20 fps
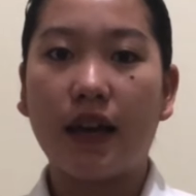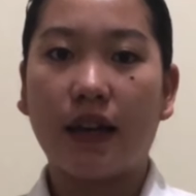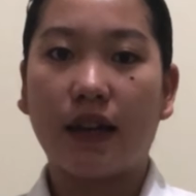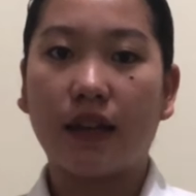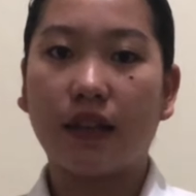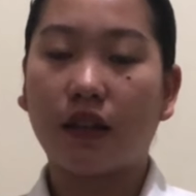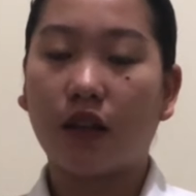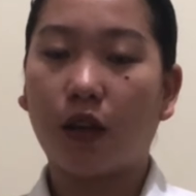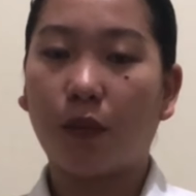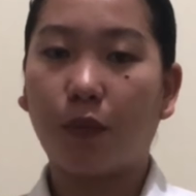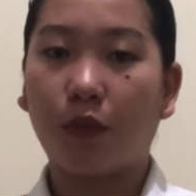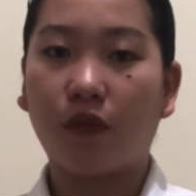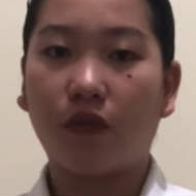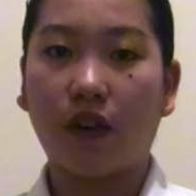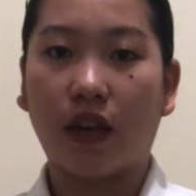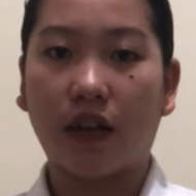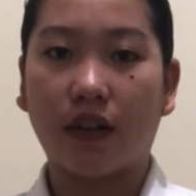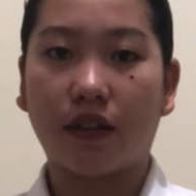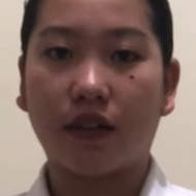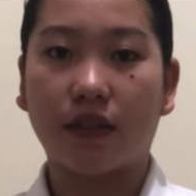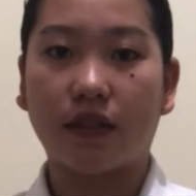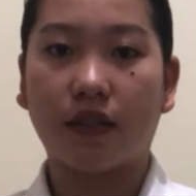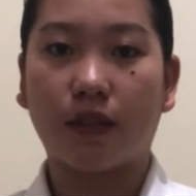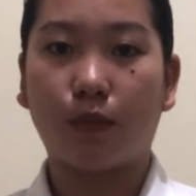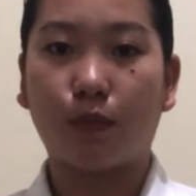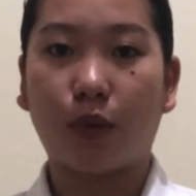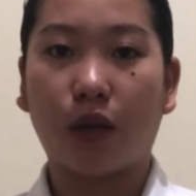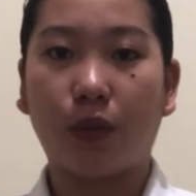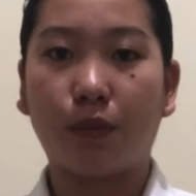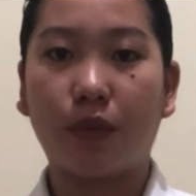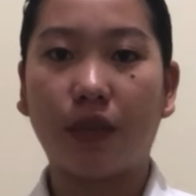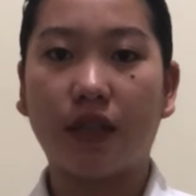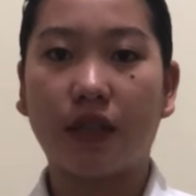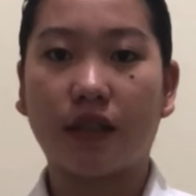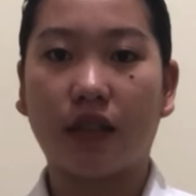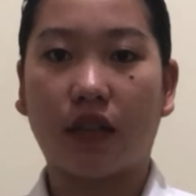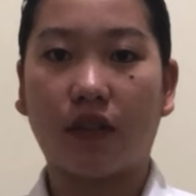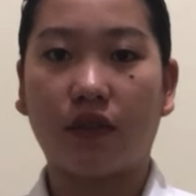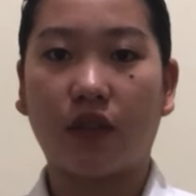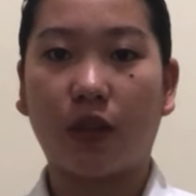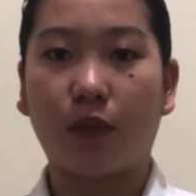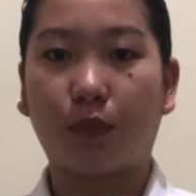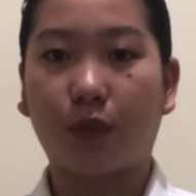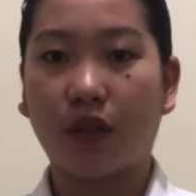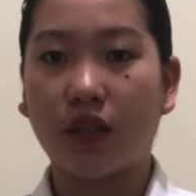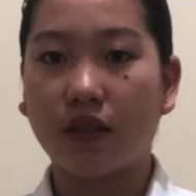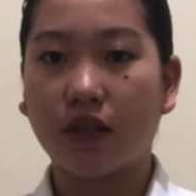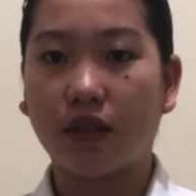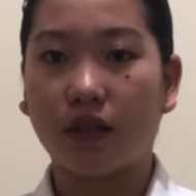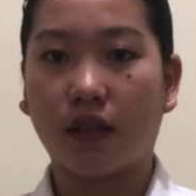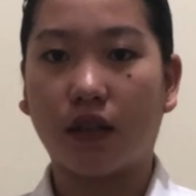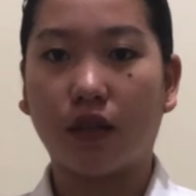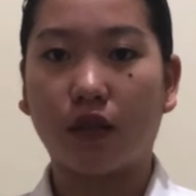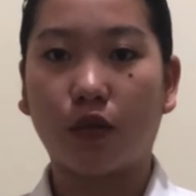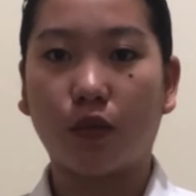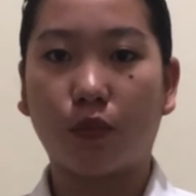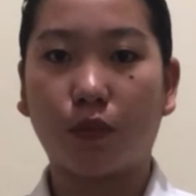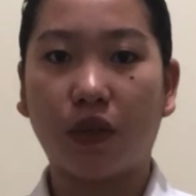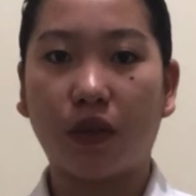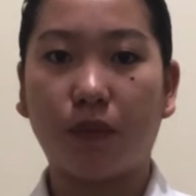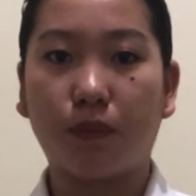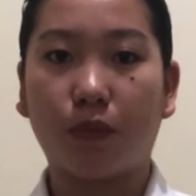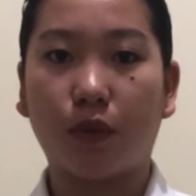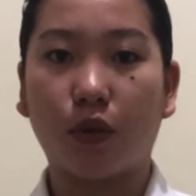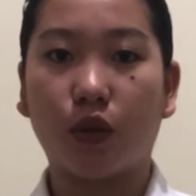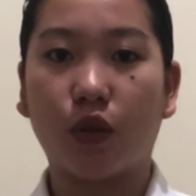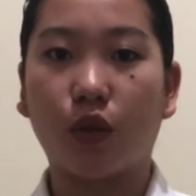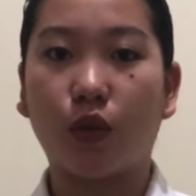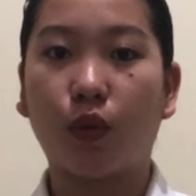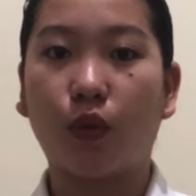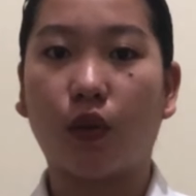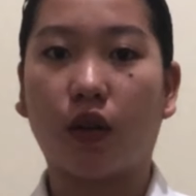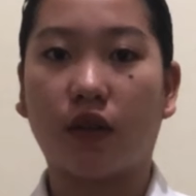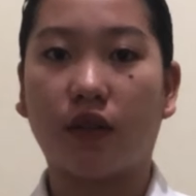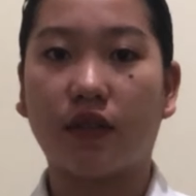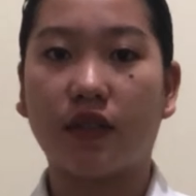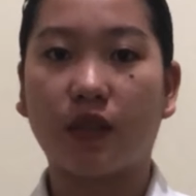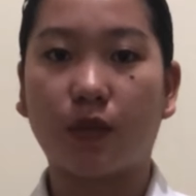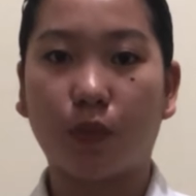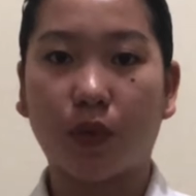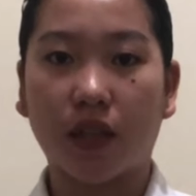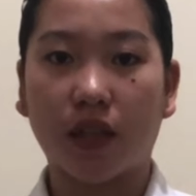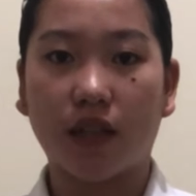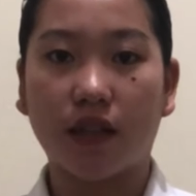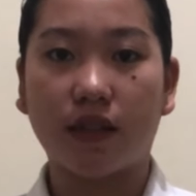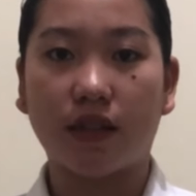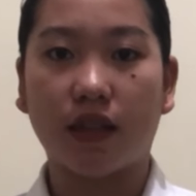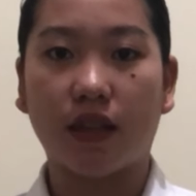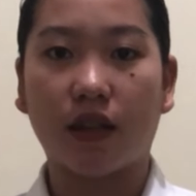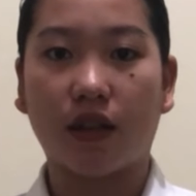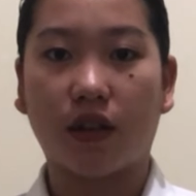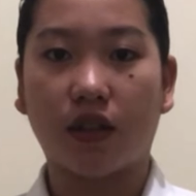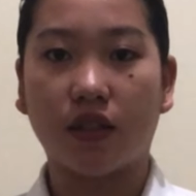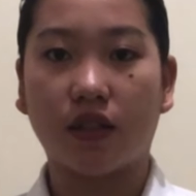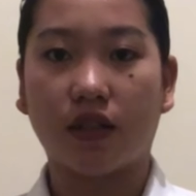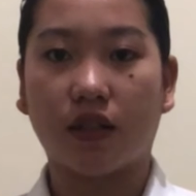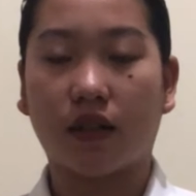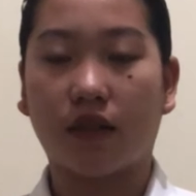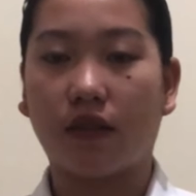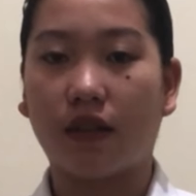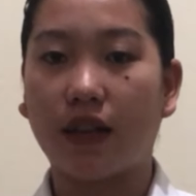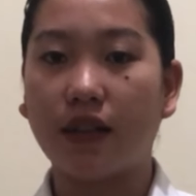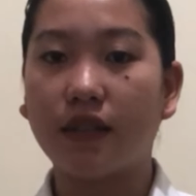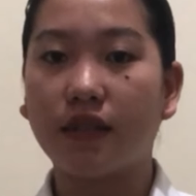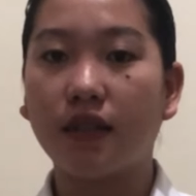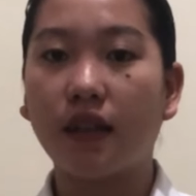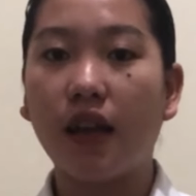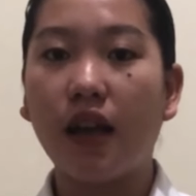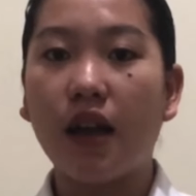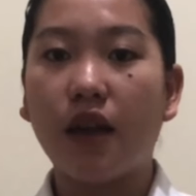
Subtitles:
healthcare providers, and public safety personnel to people who are experiencing cardiac arrest,